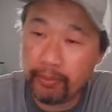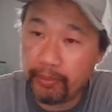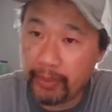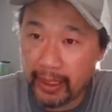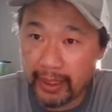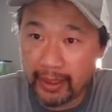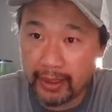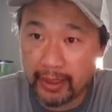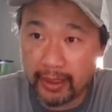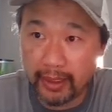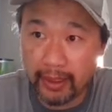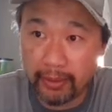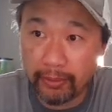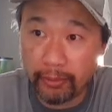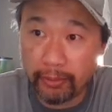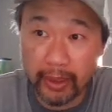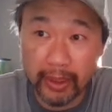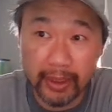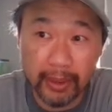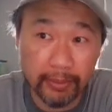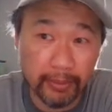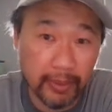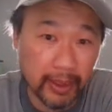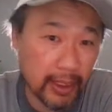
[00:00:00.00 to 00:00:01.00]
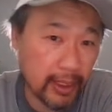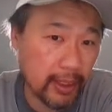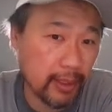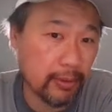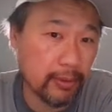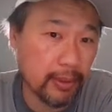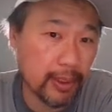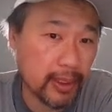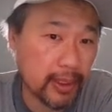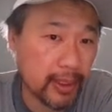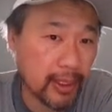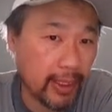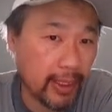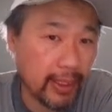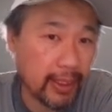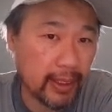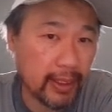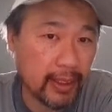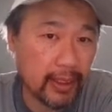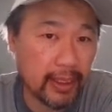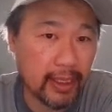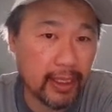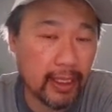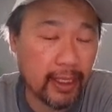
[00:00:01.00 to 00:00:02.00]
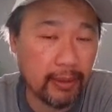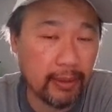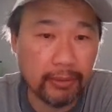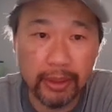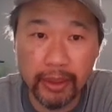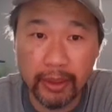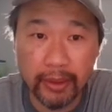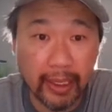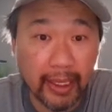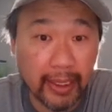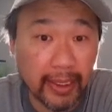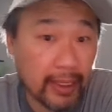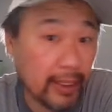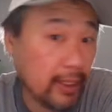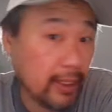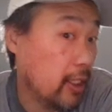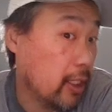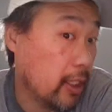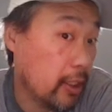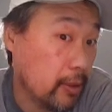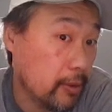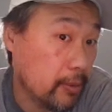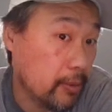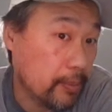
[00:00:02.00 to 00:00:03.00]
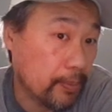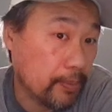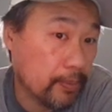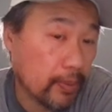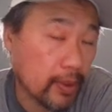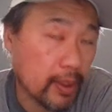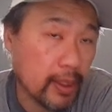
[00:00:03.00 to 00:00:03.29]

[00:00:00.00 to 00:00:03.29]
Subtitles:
based on what the media was saying at the time. So I didn't know.